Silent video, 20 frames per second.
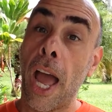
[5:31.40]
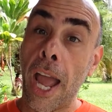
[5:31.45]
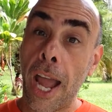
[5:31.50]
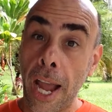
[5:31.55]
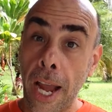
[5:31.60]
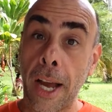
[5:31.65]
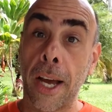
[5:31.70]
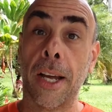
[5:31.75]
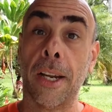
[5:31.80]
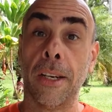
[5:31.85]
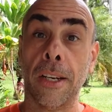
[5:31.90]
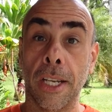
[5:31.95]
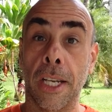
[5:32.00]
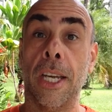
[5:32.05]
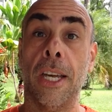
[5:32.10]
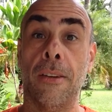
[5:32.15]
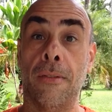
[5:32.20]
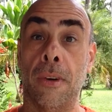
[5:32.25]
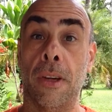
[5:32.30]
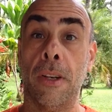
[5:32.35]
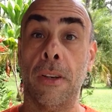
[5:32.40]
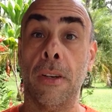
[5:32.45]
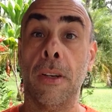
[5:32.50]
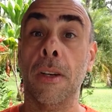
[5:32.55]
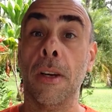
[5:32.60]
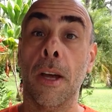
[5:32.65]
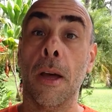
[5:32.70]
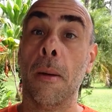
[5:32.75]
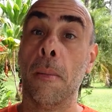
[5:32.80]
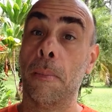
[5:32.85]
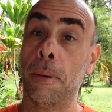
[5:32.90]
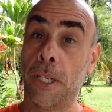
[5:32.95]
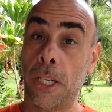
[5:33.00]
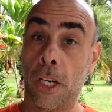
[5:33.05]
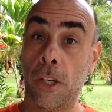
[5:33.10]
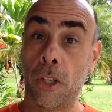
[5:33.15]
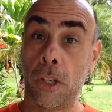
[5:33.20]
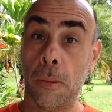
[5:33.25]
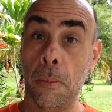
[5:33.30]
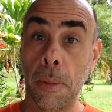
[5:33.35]
and even
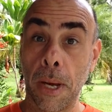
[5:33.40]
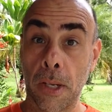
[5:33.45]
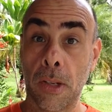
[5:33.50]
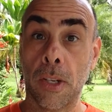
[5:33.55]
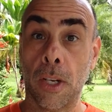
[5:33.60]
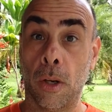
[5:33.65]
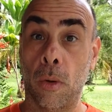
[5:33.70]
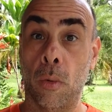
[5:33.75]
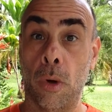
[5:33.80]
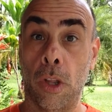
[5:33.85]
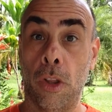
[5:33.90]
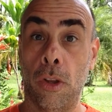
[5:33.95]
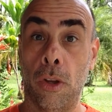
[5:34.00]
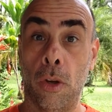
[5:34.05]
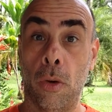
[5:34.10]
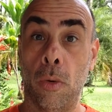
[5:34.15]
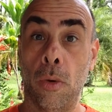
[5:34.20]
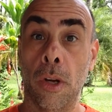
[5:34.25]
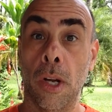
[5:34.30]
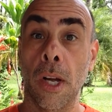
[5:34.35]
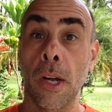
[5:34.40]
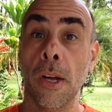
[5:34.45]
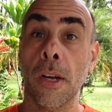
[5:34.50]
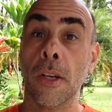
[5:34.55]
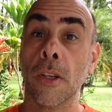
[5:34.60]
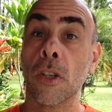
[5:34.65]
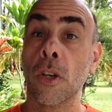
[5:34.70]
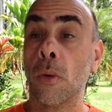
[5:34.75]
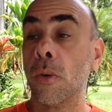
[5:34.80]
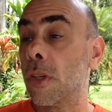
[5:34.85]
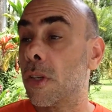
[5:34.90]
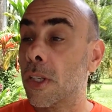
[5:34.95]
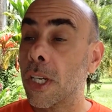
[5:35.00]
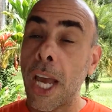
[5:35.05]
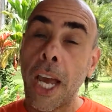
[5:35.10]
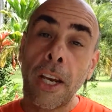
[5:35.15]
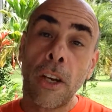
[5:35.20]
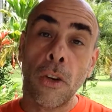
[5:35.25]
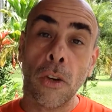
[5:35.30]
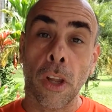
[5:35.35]
potentially messing with you. So
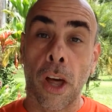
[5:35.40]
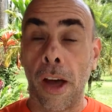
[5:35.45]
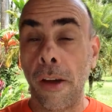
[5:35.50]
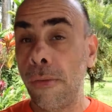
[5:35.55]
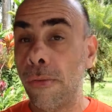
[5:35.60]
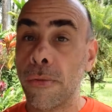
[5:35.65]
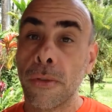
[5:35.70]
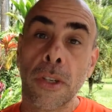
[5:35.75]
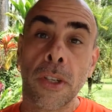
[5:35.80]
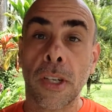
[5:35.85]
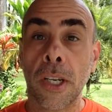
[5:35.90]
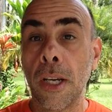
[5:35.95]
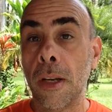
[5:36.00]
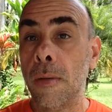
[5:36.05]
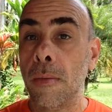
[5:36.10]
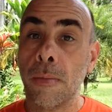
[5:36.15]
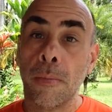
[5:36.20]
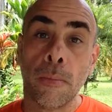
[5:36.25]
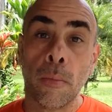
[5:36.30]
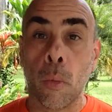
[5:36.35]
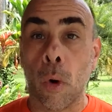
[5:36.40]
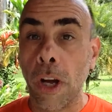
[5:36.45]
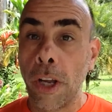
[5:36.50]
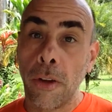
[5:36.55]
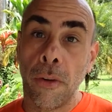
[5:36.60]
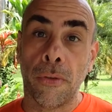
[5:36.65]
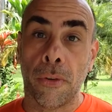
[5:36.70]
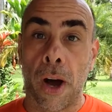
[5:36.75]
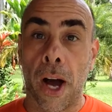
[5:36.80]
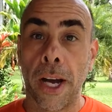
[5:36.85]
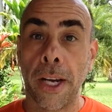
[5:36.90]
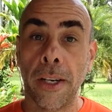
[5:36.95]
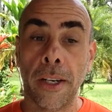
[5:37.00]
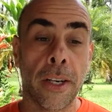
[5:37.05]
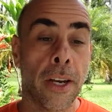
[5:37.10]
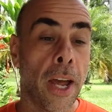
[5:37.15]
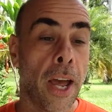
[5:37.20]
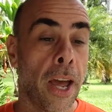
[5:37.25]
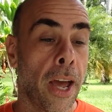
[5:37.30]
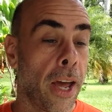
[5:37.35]
scan your life, see what you find,
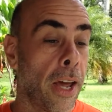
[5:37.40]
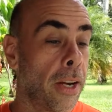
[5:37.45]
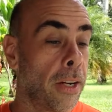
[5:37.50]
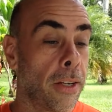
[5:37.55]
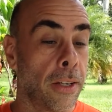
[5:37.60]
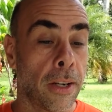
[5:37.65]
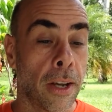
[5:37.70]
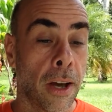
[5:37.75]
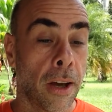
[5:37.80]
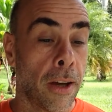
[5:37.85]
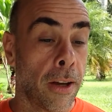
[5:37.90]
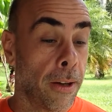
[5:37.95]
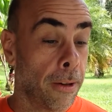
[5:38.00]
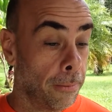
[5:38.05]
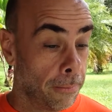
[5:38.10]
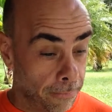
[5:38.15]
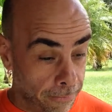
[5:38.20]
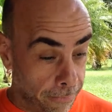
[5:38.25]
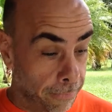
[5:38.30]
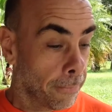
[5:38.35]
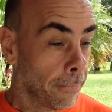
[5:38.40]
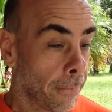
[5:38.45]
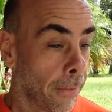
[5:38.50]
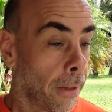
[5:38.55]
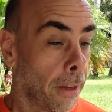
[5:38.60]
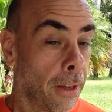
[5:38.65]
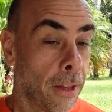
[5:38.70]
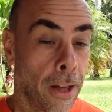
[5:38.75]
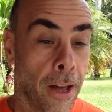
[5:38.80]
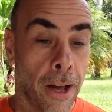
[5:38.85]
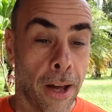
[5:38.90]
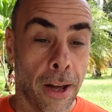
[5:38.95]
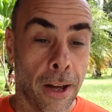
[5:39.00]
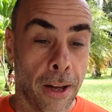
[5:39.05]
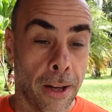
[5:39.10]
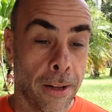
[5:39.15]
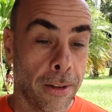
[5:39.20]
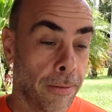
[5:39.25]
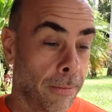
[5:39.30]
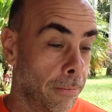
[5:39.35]
and
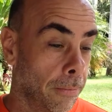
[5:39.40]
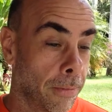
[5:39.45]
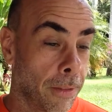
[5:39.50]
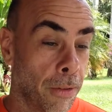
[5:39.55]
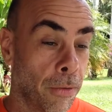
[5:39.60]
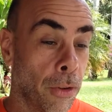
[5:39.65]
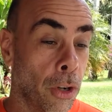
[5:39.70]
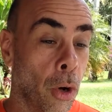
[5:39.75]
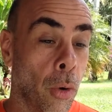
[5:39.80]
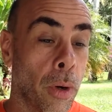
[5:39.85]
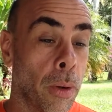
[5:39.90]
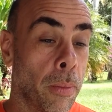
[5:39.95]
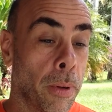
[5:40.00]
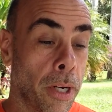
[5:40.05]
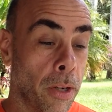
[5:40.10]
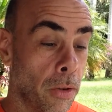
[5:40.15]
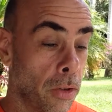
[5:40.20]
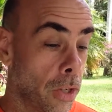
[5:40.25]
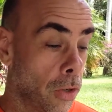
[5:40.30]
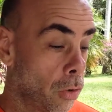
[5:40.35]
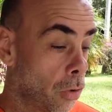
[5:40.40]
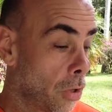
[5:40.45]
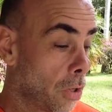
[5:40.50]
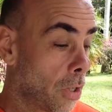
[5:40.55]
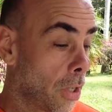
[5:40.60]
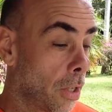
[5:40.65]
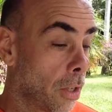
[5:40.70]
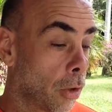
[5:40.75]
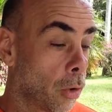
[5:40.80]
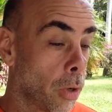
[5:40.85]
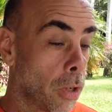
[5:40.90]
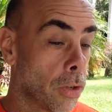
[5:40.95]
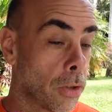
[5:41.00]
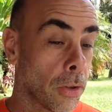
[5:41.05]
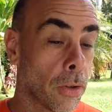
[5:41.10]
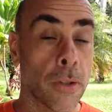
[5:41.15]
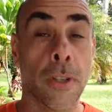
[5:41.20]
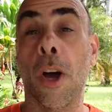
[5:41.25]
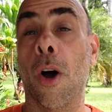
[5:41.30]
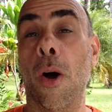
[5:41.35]
if you know anybody who's interested in
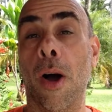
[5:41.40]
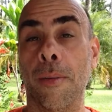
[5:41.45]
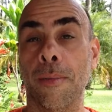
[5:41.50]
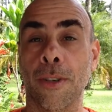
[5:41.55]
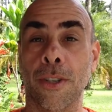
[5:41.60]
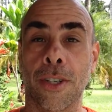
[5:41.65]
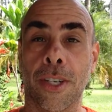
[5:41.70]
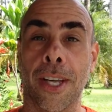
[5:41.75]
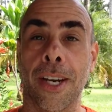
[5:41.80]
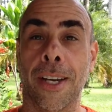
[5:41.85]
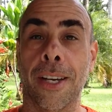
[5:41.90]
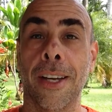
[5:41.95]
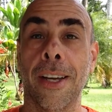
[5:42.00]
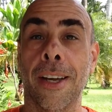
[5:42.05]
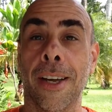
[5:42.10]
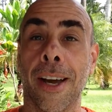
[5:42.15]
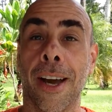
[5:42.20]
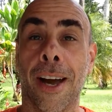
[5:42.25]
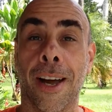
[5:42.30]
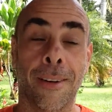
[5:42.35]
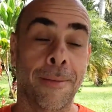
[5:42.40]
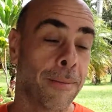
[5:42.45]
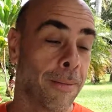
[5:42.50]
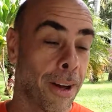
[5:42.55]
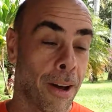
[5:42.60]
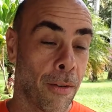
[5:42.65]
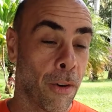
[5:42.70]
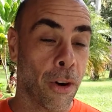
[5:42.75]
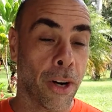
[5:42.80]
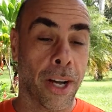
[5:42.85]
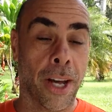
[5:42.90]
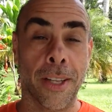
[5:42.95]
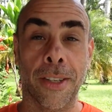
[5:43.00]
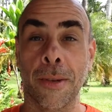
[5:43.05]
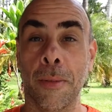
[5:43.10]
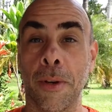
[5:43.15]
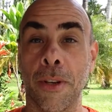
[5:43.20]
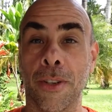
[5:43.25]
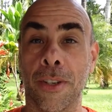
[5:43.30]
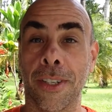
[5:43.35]
crystal, no, I'm just kidding. I've already got
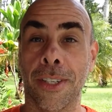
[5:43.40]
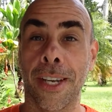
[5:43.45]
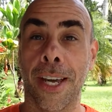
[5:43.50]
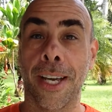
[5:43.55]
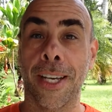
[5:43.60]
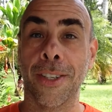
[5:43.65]
somebody who's going to take